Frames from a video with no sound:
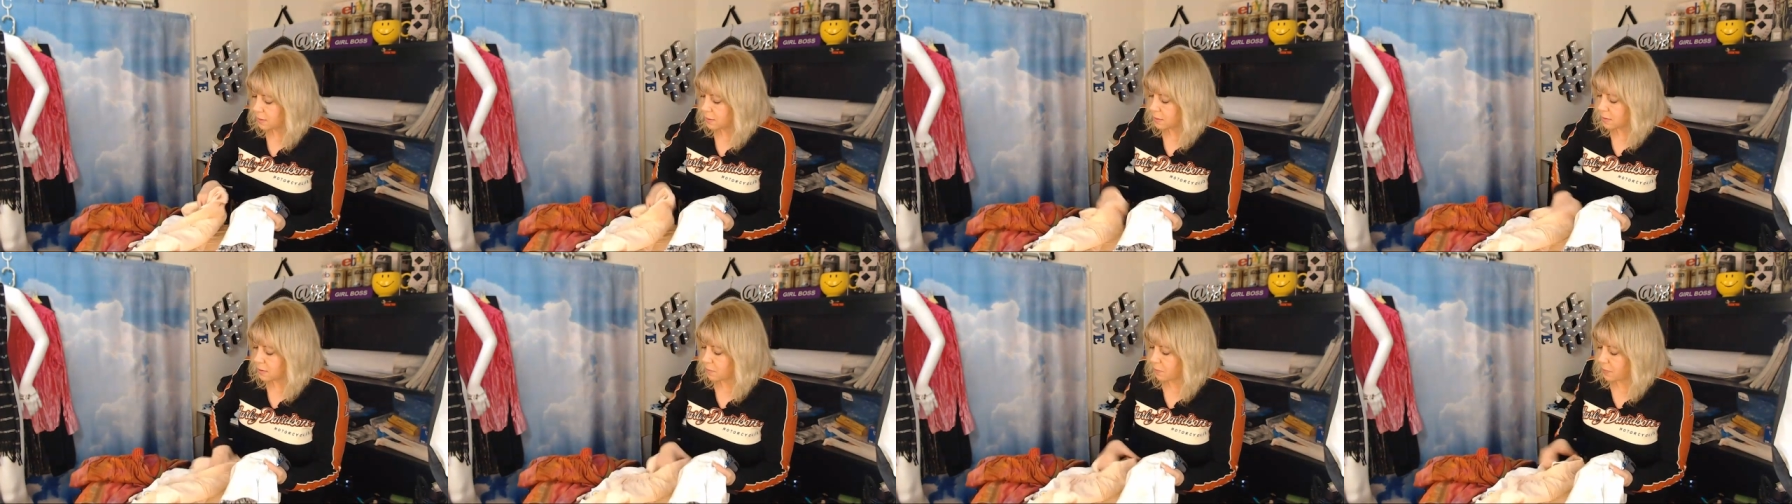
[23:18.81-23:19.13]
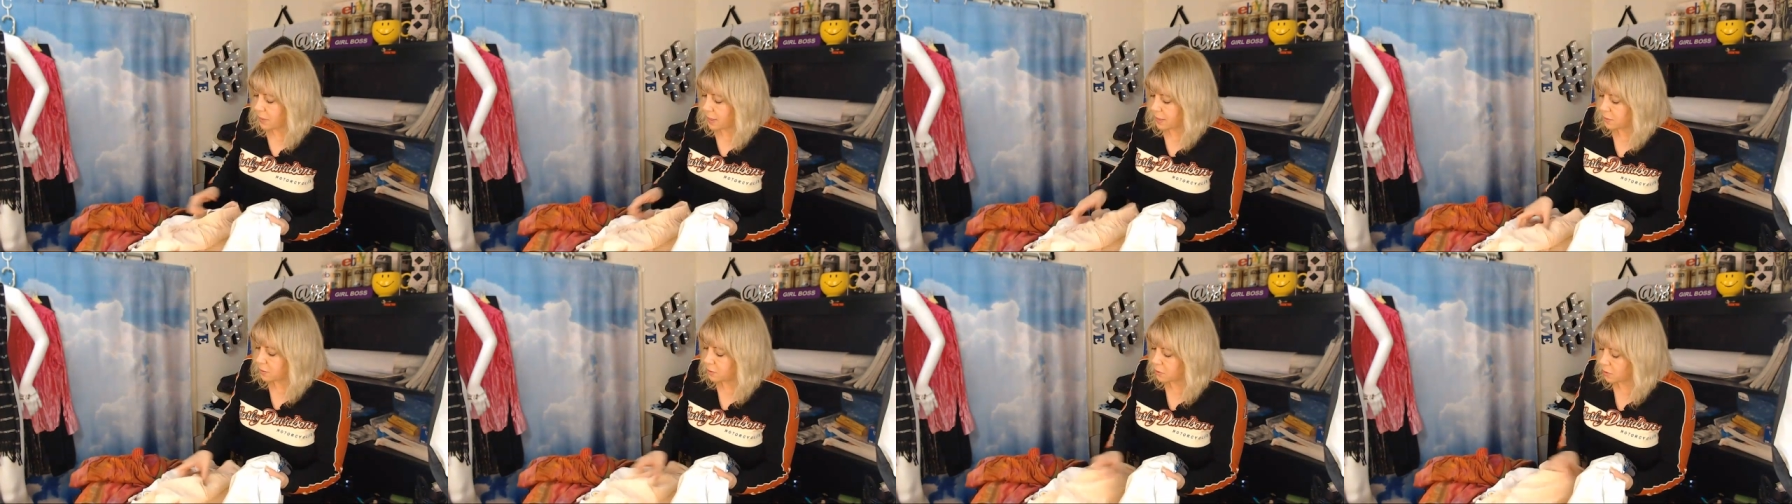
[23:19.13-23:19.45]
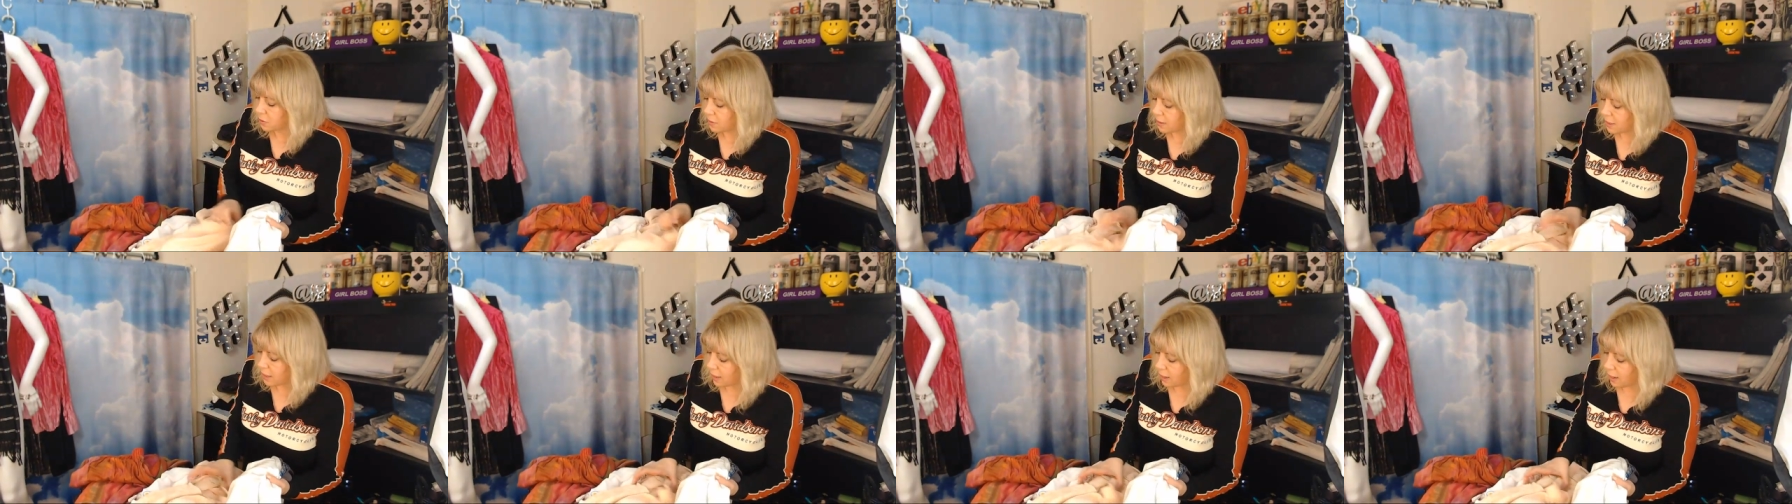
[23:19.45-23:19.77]

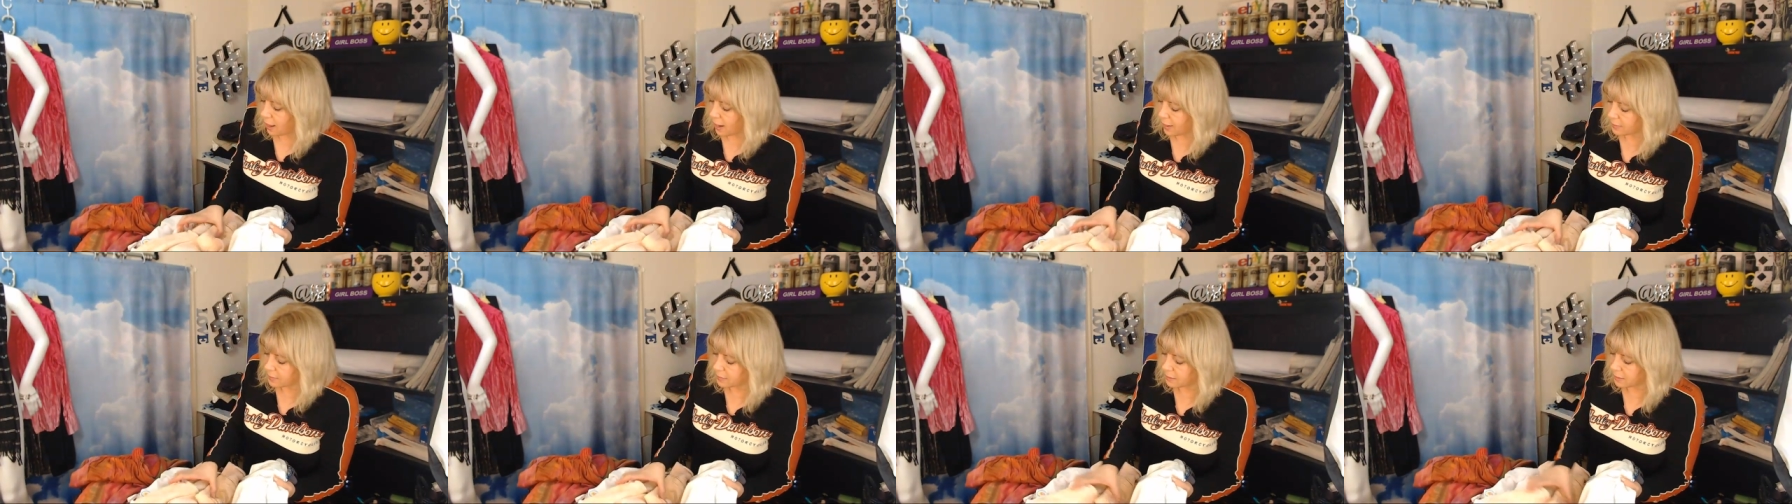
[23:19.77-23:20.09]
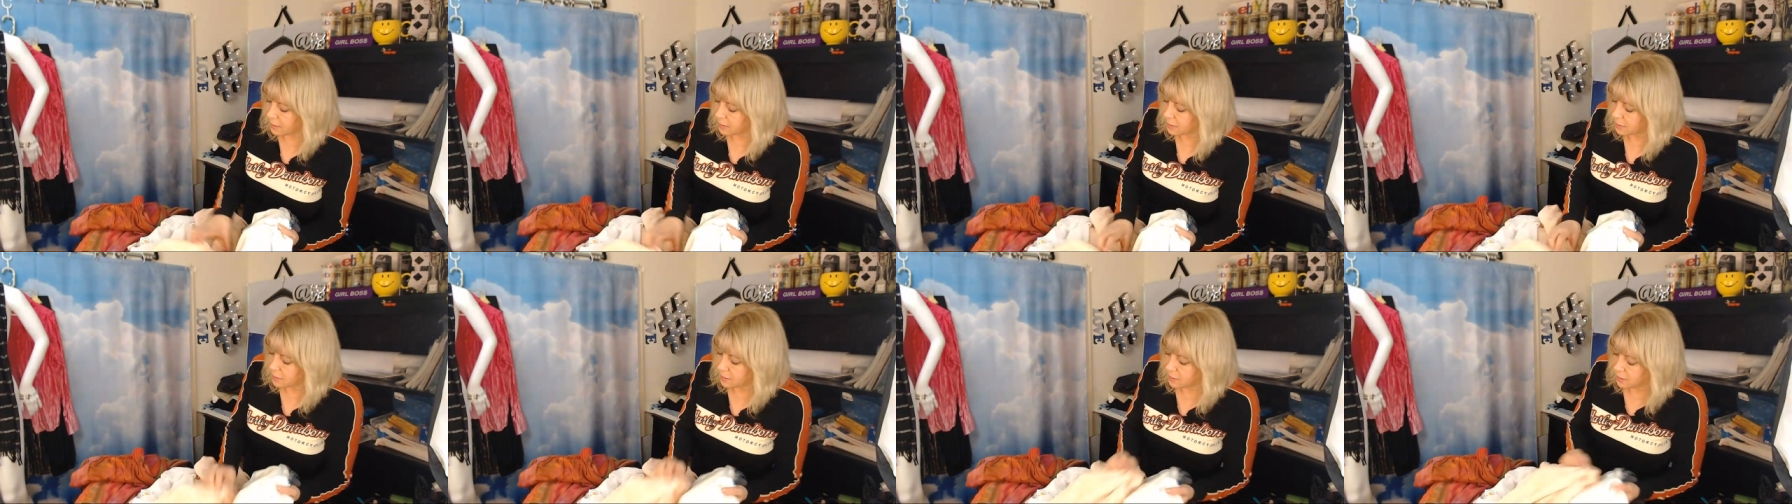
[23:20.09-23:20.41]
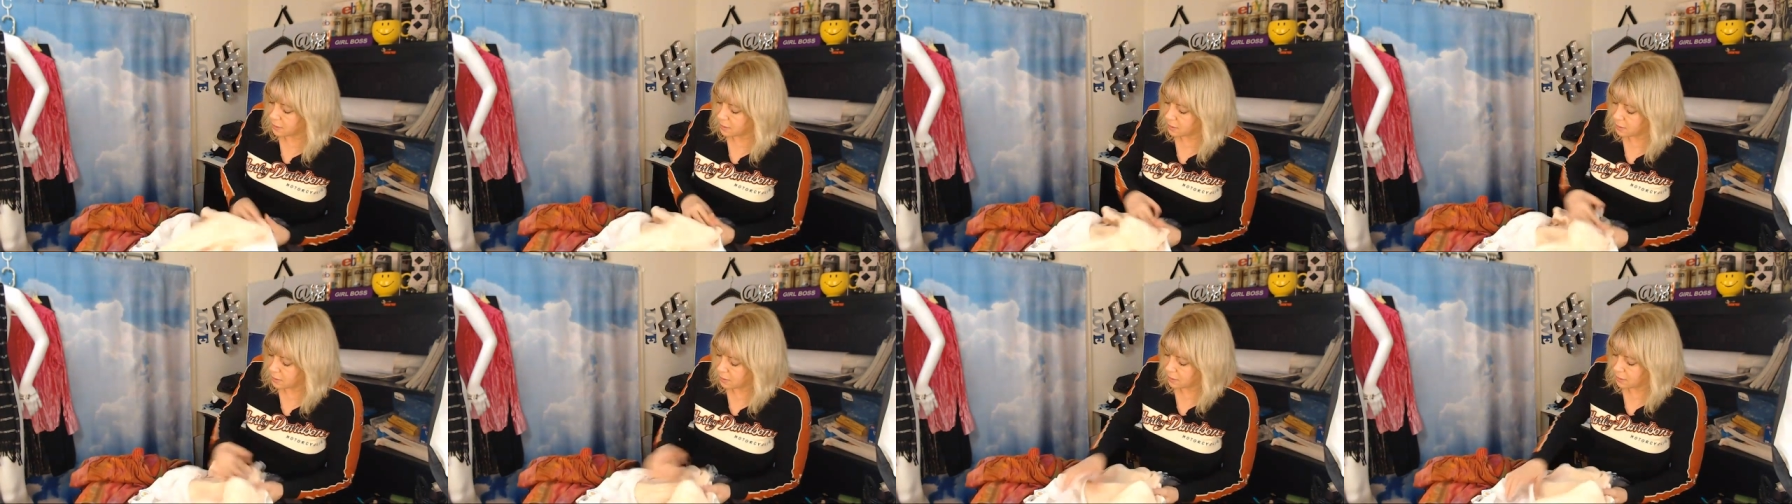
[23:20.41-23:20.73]
Spencer
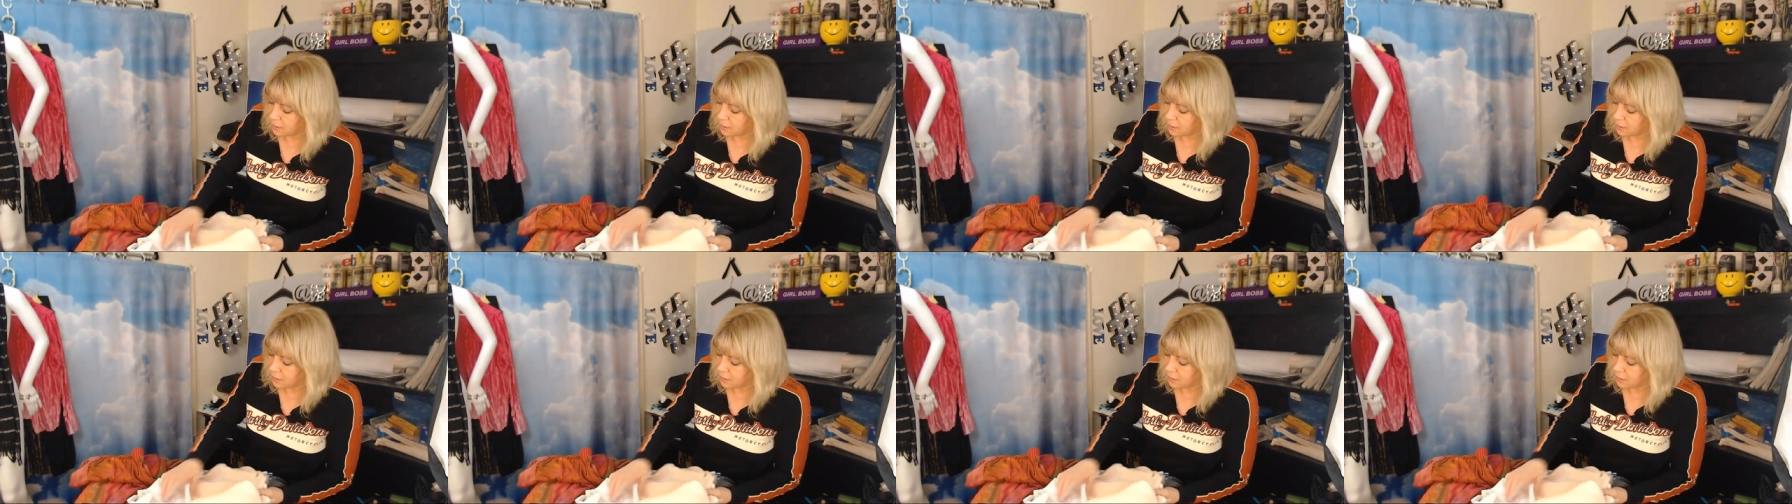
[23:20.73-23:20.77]
Alexis.